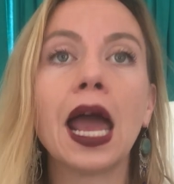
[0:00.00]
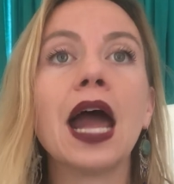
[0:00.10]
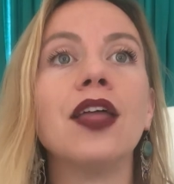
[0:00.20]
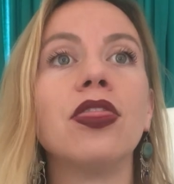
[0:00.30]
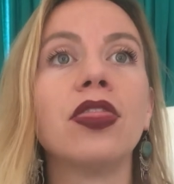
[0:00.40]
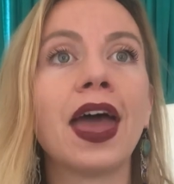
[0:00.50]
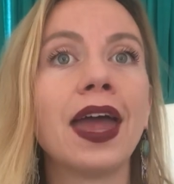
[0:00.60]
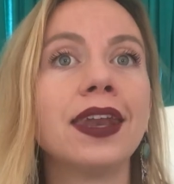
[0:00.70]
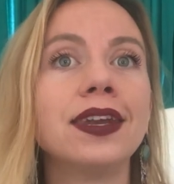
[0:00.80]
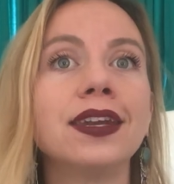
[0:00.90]
and
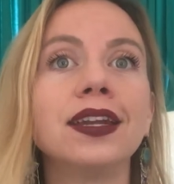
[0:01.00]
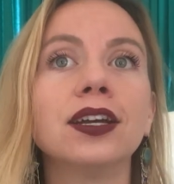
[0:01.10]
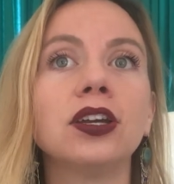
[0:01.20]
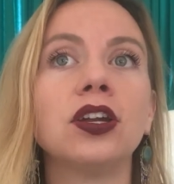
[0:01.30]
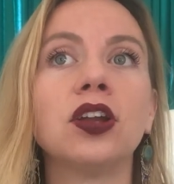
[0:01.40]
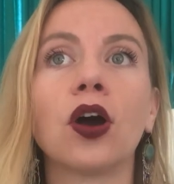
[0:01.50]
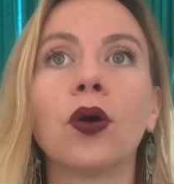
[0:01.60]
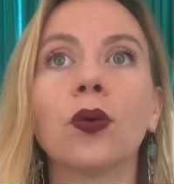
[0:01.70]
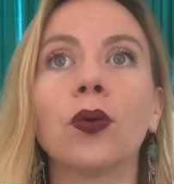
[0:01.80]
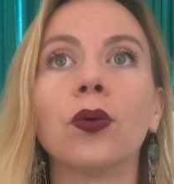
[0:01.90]
then, you
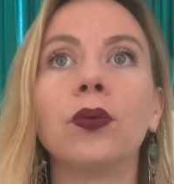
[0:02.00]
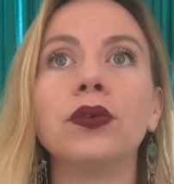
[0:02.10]
know,